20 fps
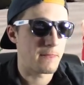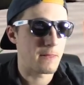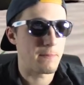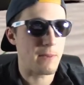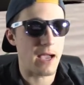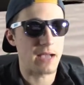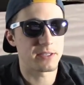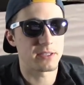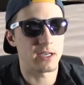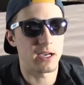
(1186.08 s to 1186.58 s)

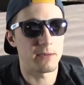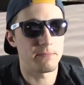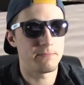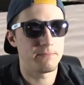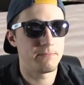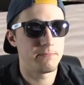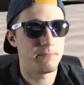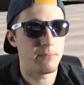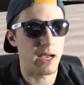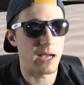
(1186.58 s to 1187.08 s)
Pass up.
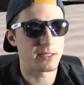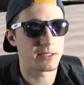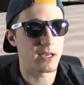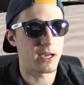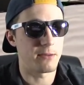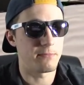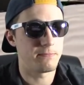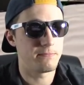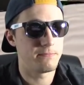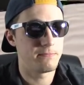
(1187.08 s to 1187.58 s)
Pass
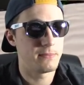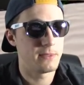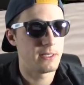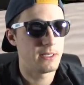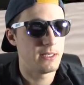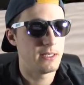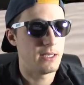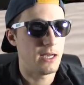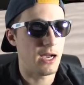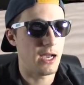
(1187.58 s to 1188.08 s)
up.
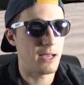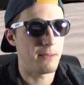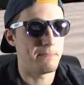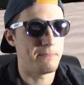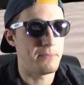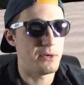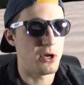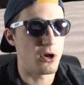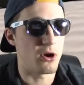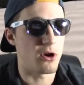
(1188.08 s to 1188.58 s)
I
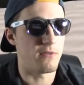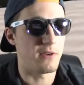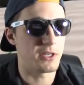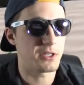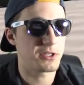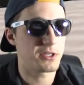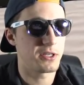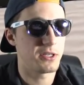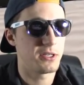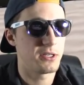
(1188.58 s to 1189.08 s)
am
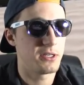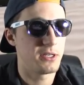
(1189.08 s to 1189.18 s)
nervous.